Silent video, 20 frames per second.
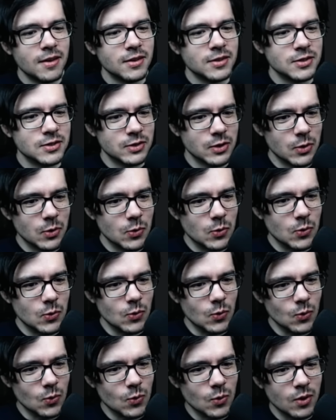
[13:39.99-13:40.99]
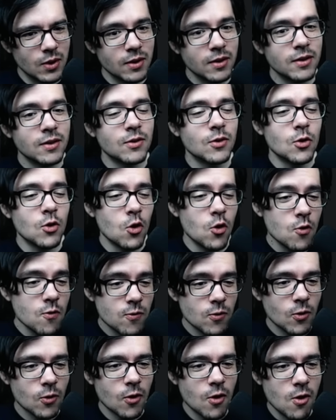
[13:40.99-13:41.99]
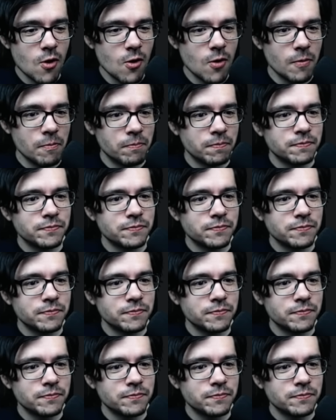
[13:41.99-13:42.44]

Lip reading: So overall,